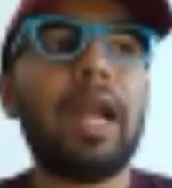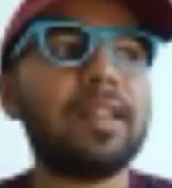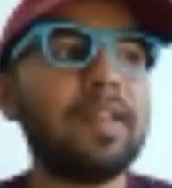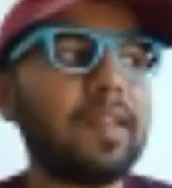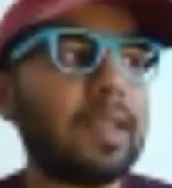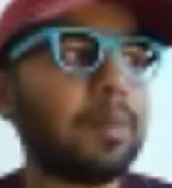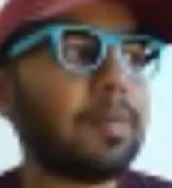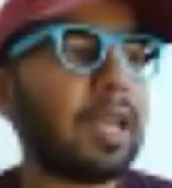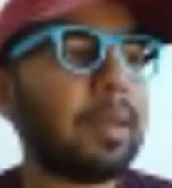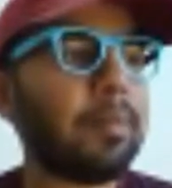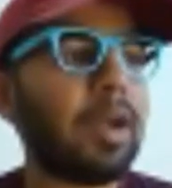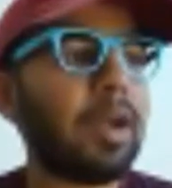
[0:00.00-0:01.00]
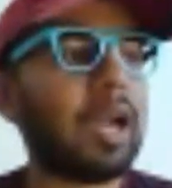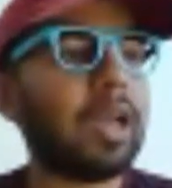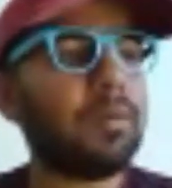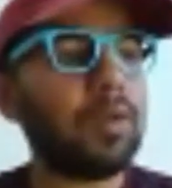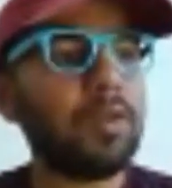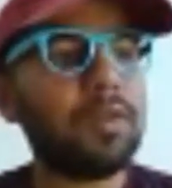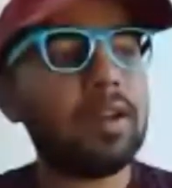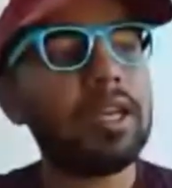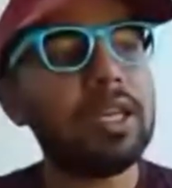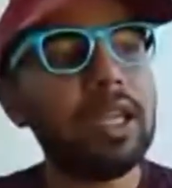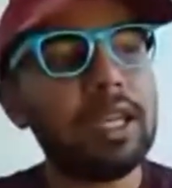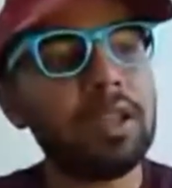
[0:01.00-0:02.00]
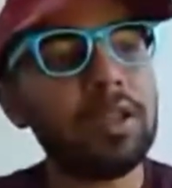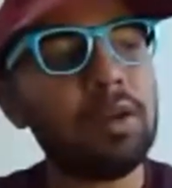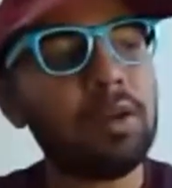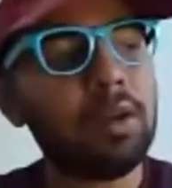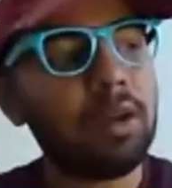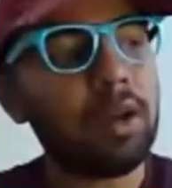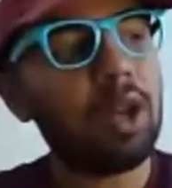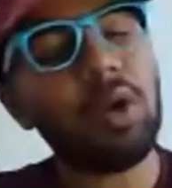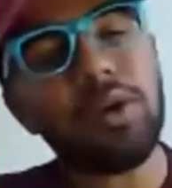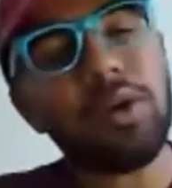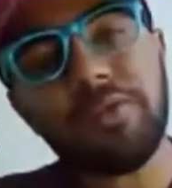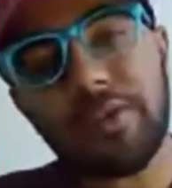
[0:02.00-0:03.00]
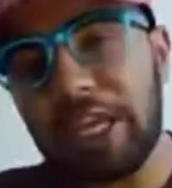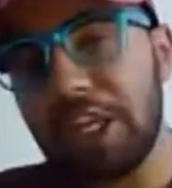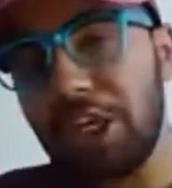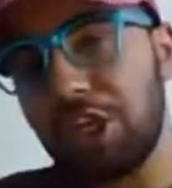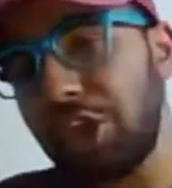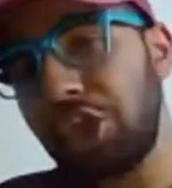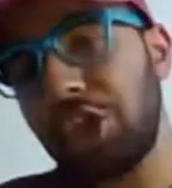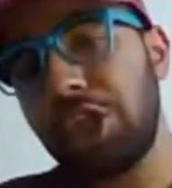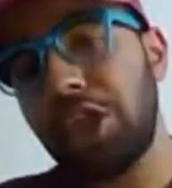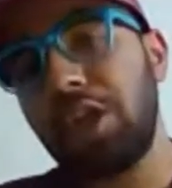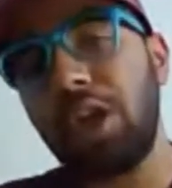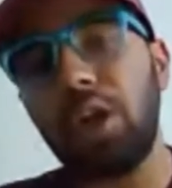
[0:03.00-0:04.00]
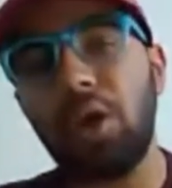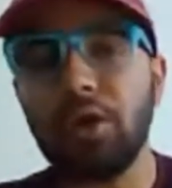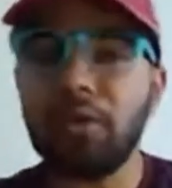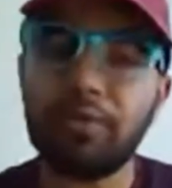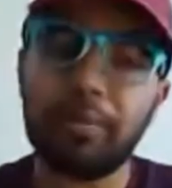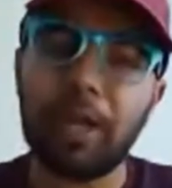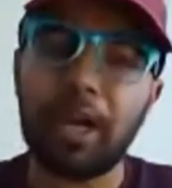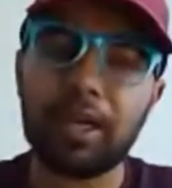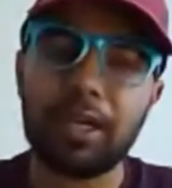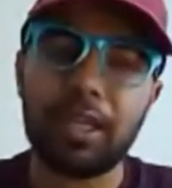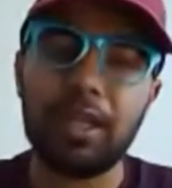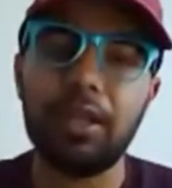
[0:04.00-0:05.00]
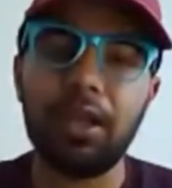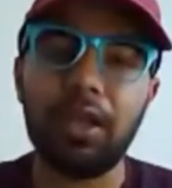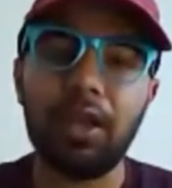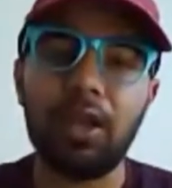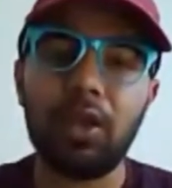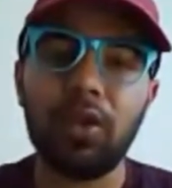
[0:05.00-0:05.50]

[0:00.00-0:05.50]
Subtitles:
at the same time, I was reading a lot of English, a lot of Marathi.